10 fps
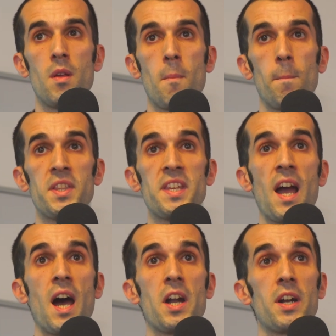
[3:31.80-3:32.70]
but they
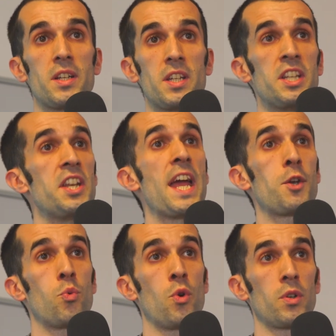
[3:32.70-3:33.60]
are in a
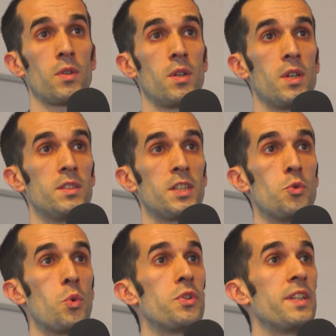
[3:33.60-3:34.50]
network. They
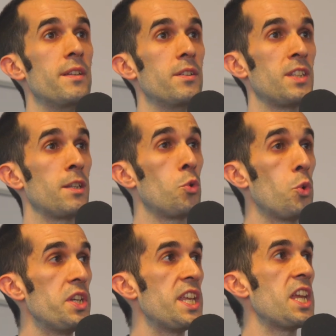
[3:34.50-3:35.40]
do
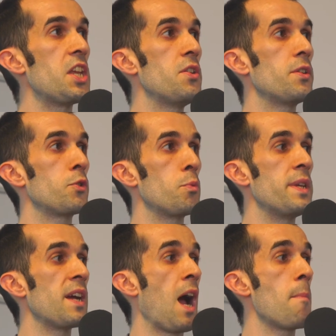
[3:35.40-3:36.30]
need to
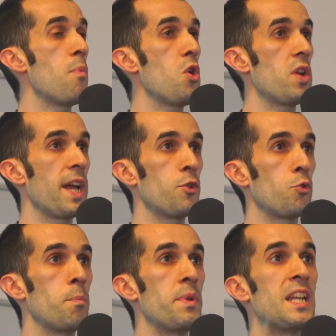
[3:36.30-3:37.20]
be humble and
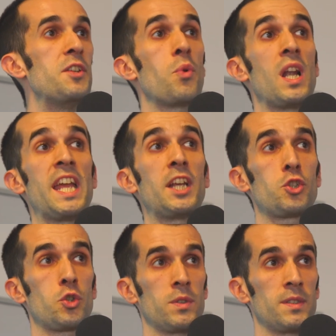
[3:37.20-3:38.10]
to build
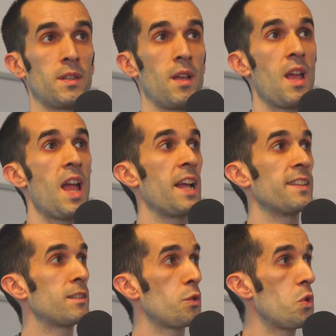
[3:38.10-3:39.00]
relations.
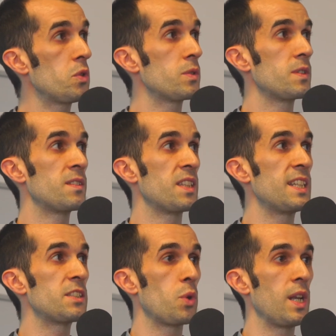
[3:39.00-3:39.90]
And through
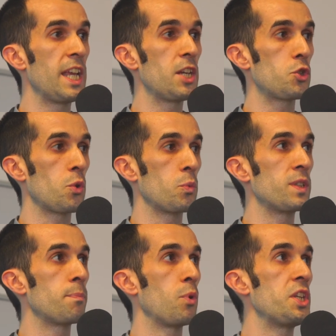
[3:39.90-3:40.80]
this relation
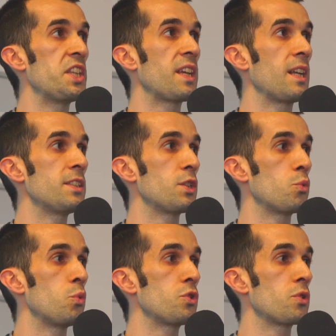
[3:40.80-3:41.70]
with political
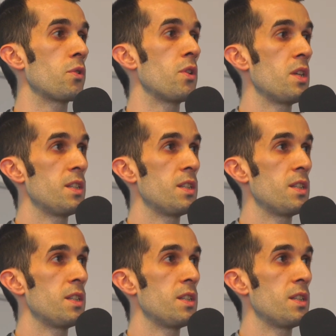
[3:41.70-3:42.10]
institutions